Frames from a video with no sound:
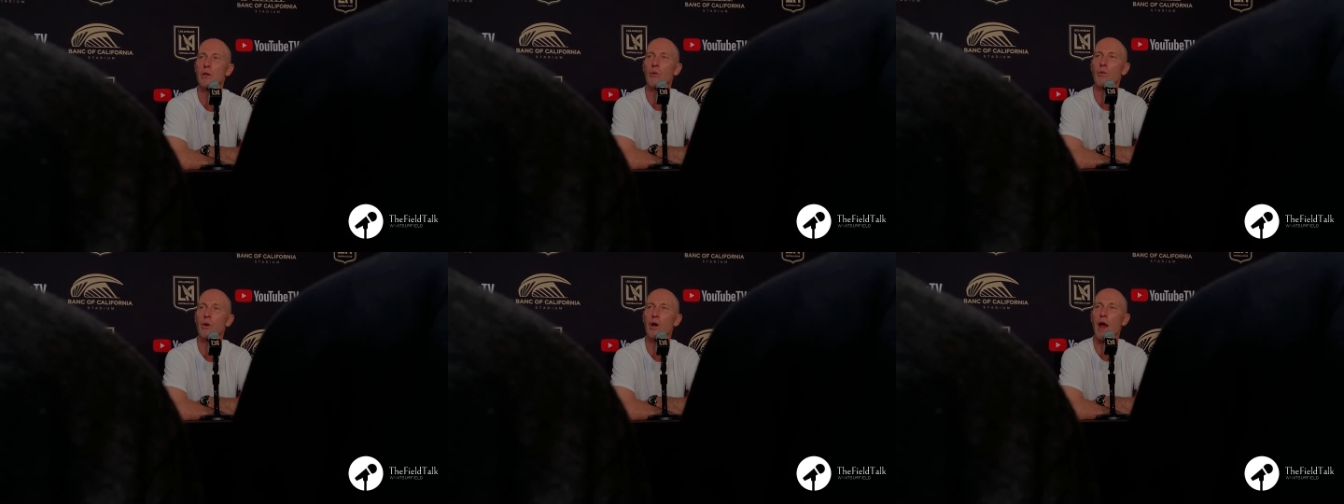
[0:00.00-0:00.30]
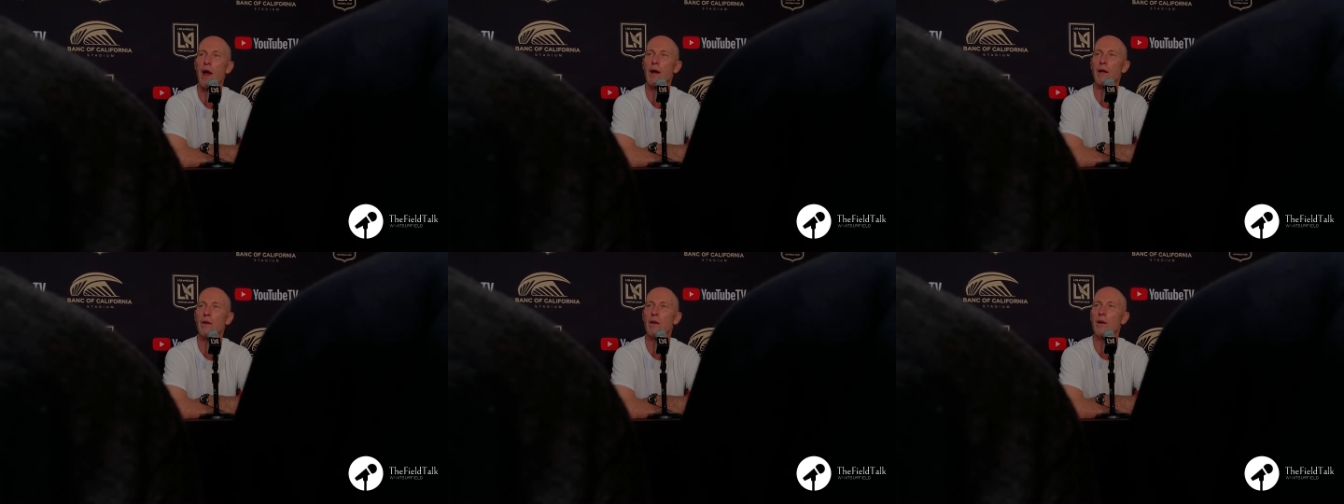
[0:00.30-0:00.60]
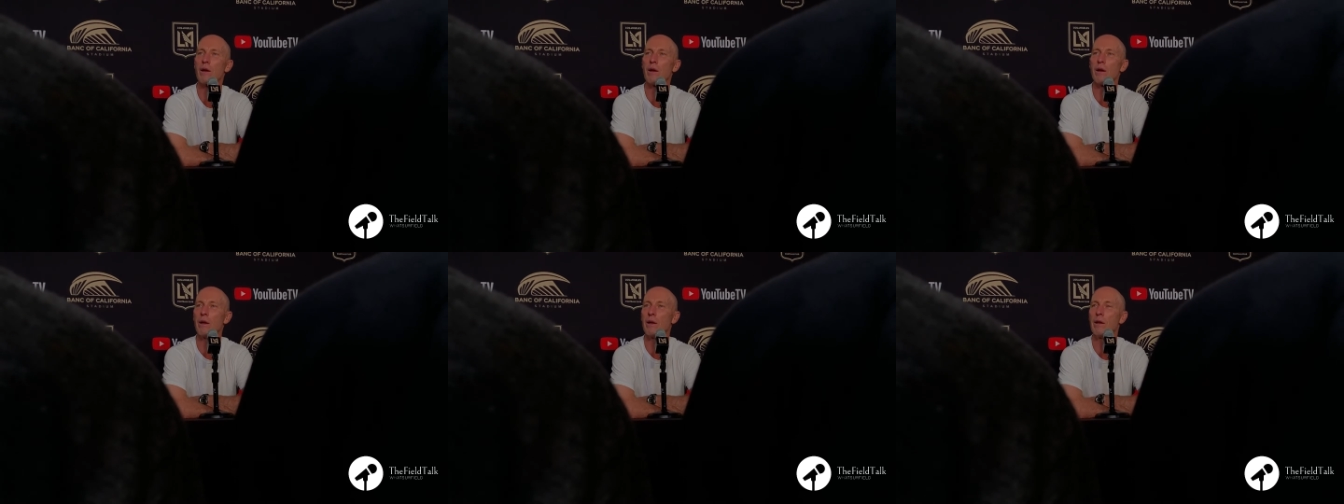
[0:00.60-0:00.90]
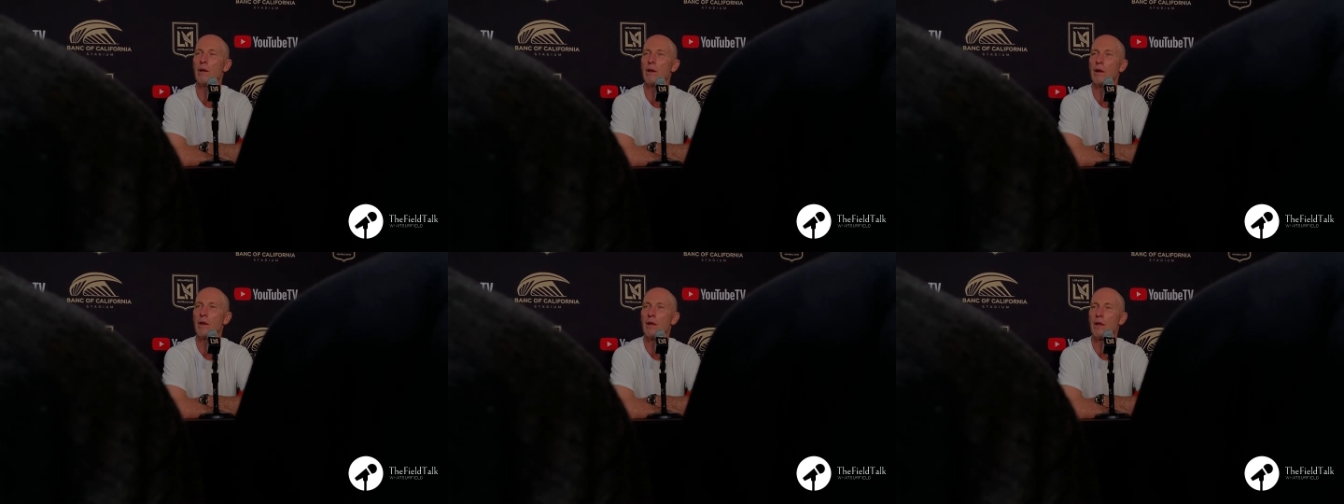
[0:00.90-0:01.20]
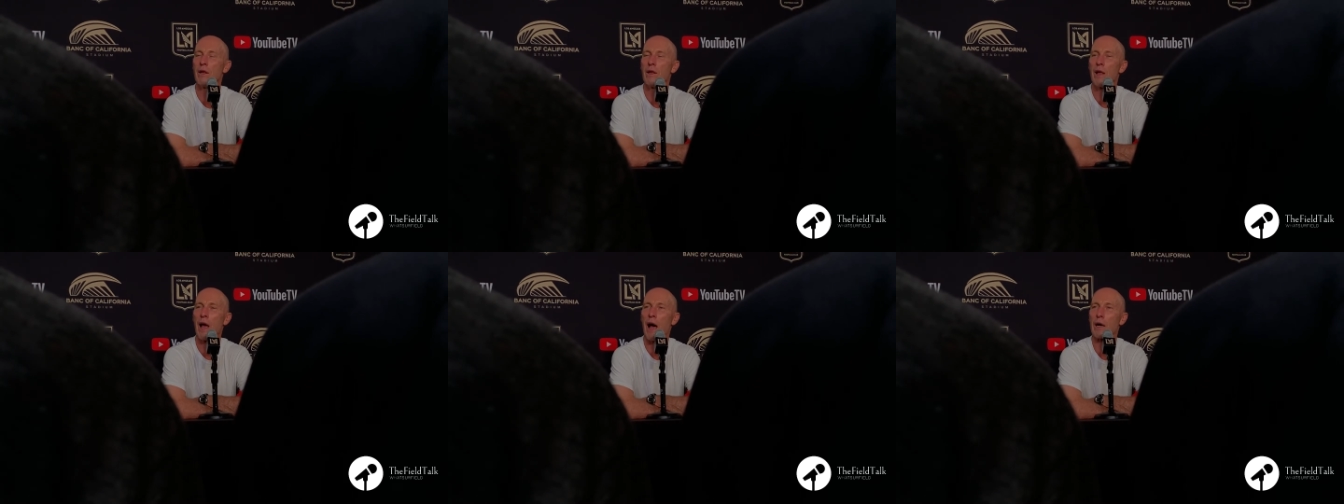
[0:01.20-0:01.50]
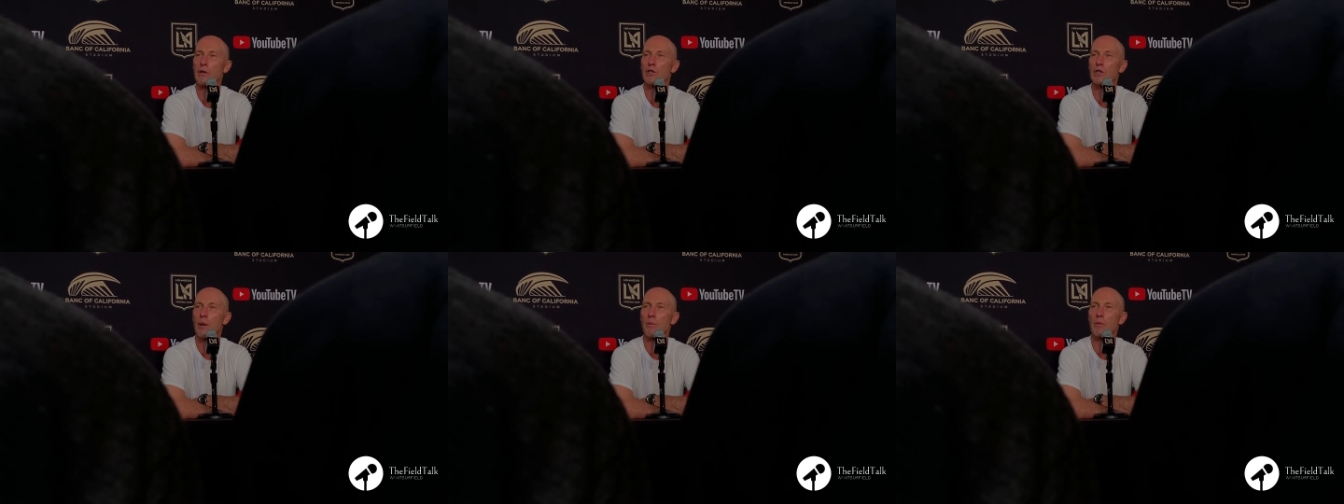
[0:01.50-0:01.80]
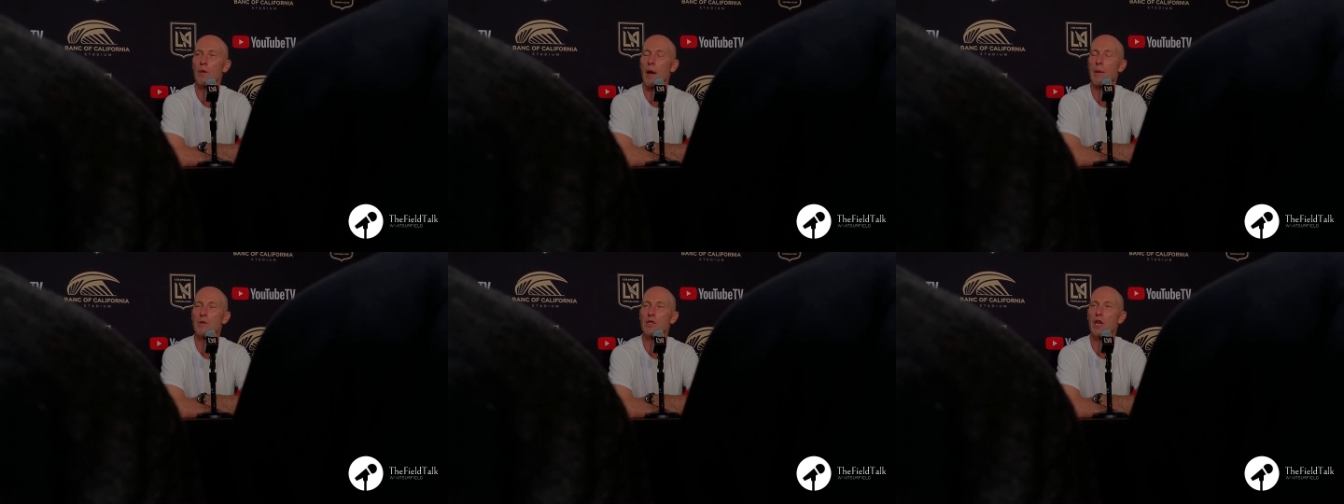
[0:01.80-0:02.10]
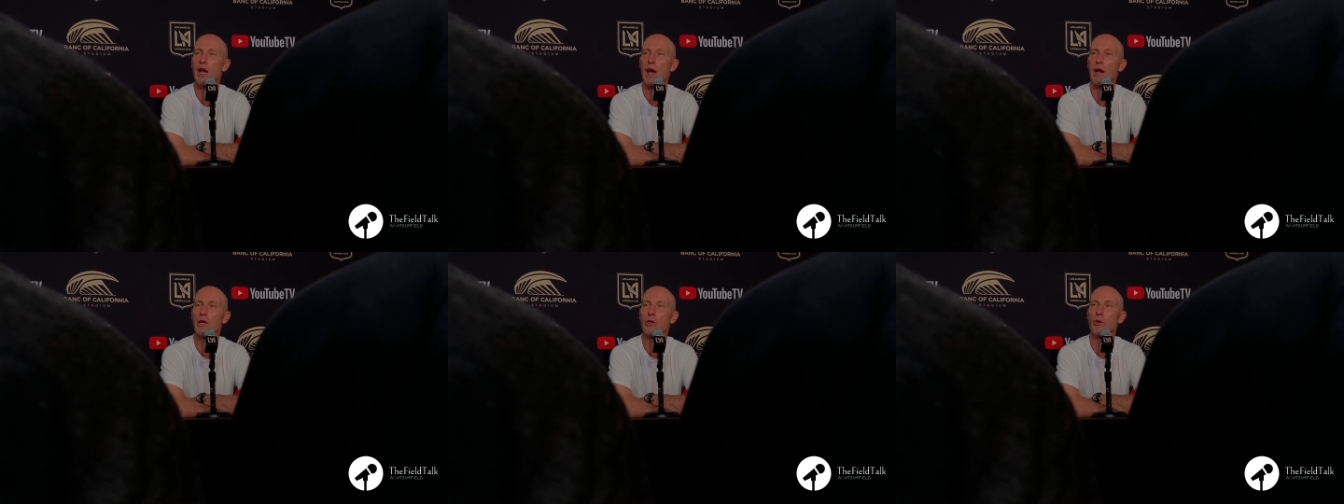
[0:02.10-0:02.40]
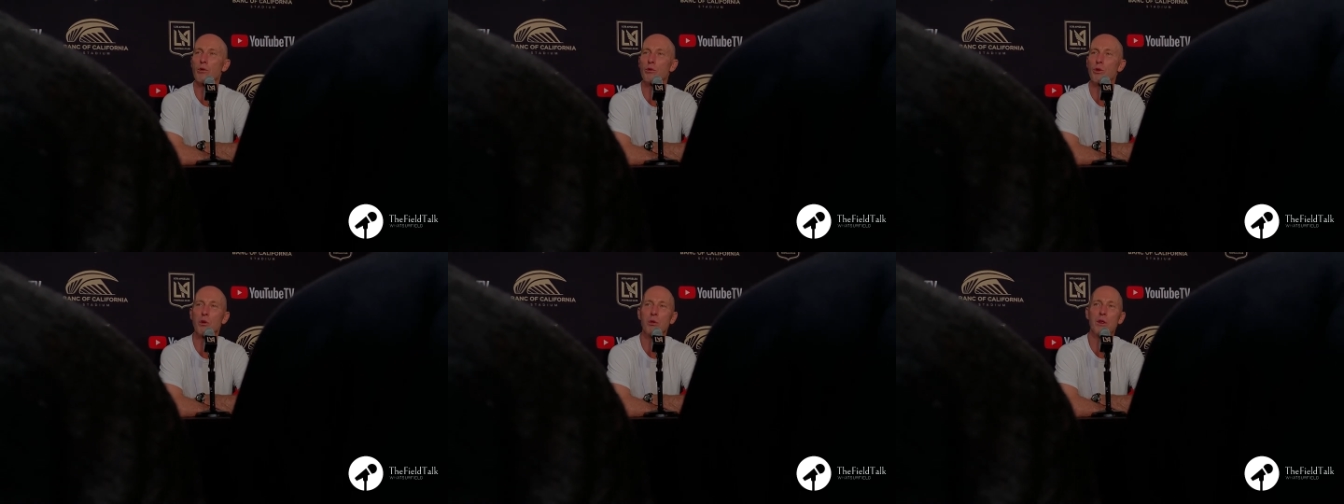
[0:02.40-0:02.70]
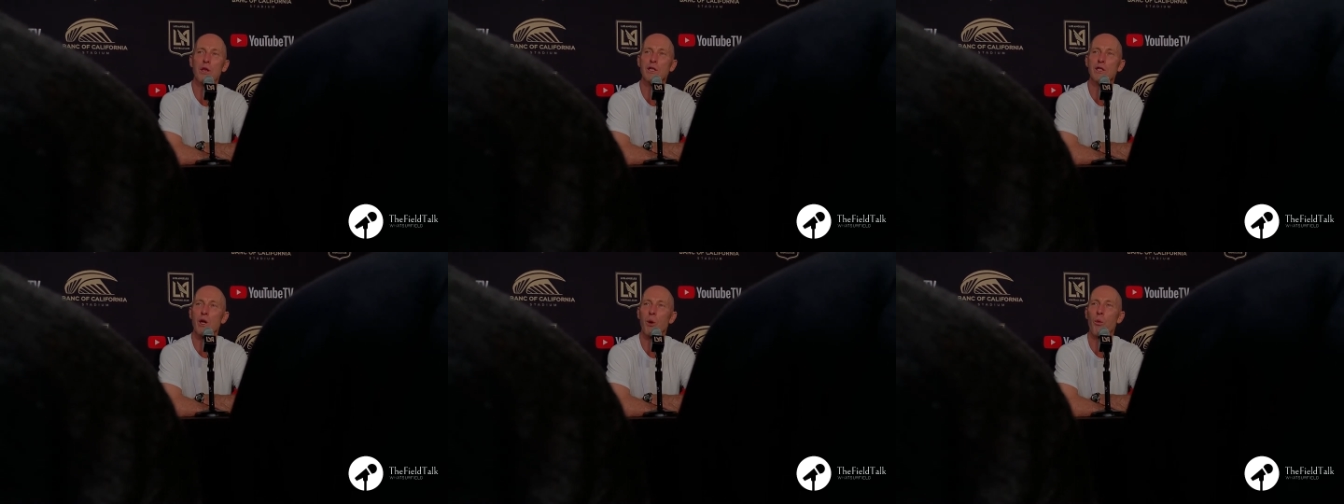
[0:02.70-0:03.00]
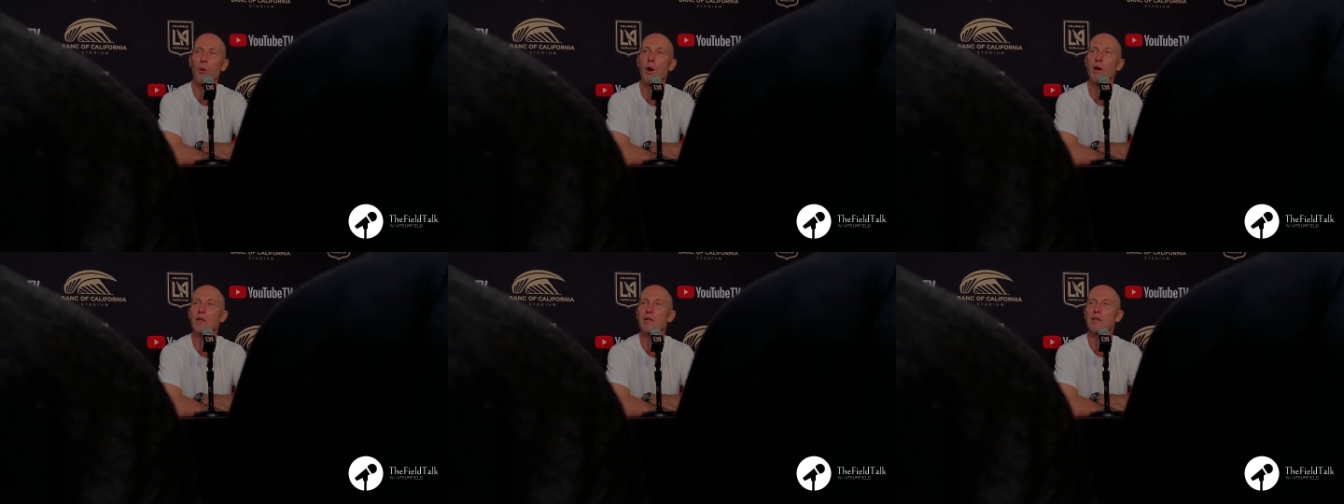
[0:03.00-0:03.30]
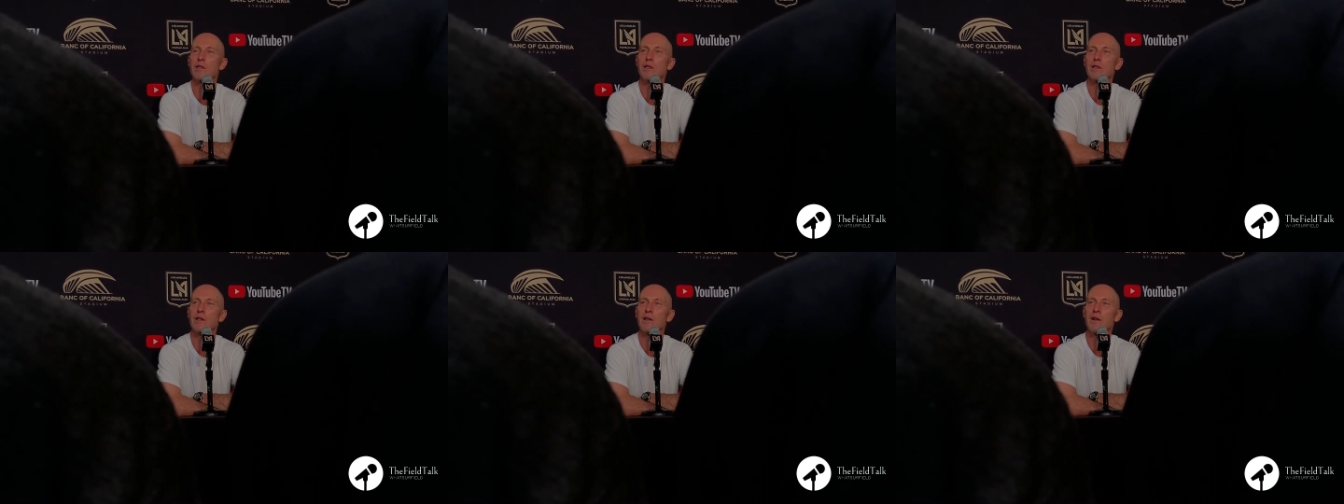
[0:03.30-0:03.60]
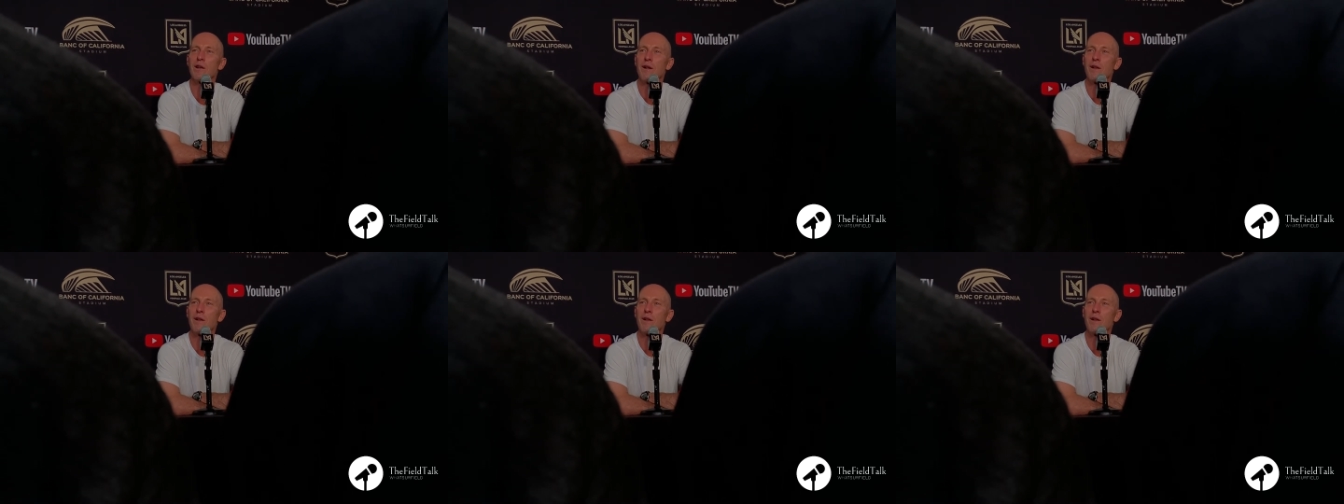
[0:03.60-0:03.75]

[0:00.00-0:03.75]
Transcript: and reacting and how sometimes you got to do two things at once.